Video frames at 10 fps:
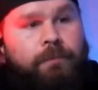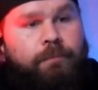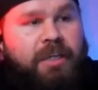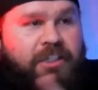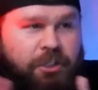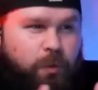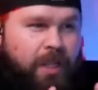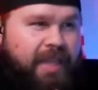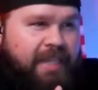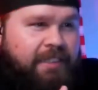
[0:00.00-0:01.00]
because you
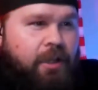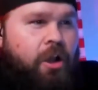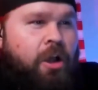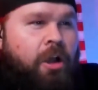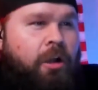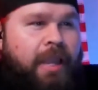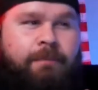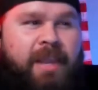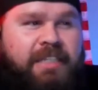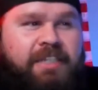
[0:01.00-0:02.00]
want that song? It
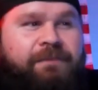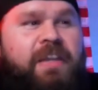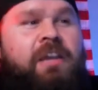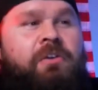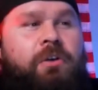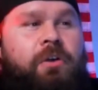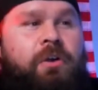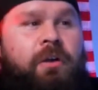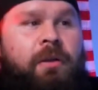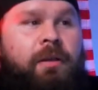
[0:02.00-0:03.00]
makes you feel
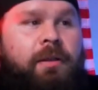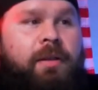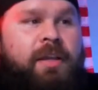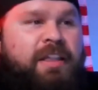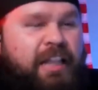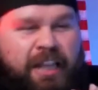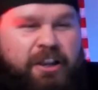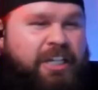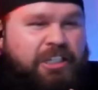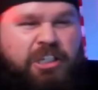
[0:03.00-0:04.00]
good. The
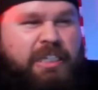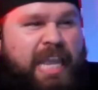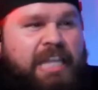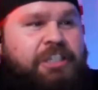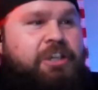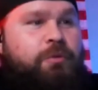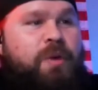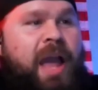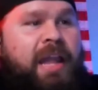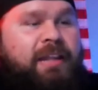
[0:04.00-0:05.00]
lyrics just hit you
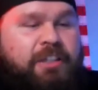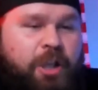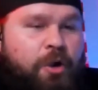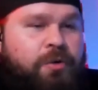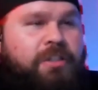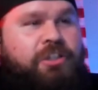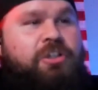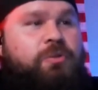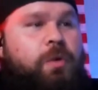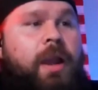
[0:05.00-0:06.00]
right. The tone is
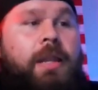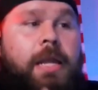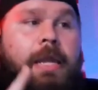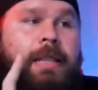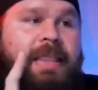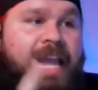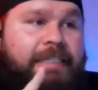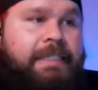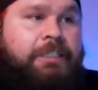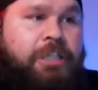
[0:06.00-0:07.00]
just right.
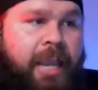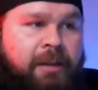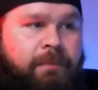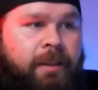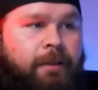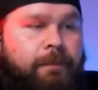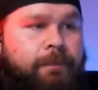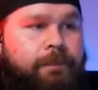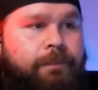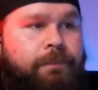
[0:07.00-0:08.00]
That's enchantment.
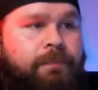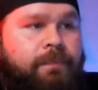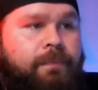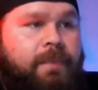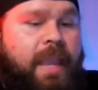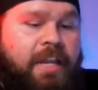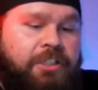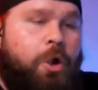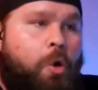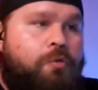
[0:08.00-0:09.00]
And
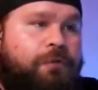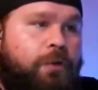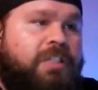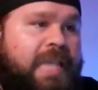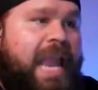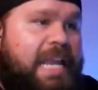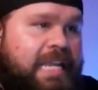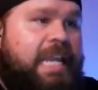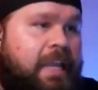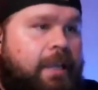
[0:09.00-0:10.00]
it's
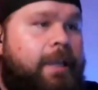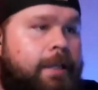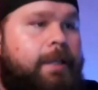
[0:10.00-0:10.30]
overtaking